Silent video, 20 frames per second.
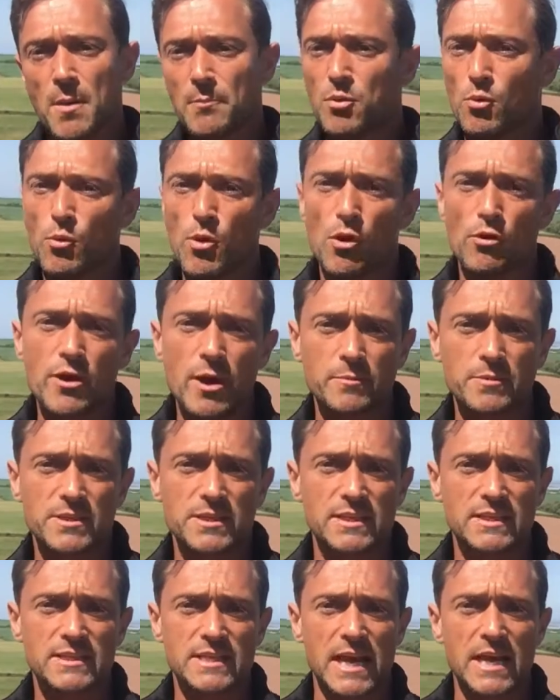But we'll come
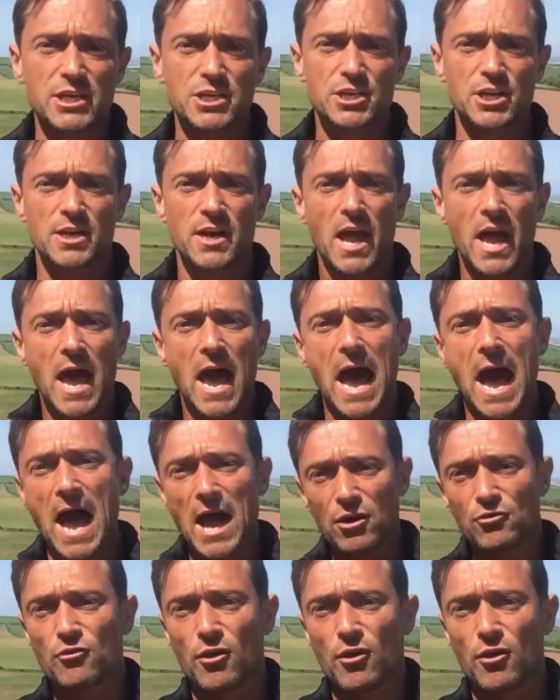to the station at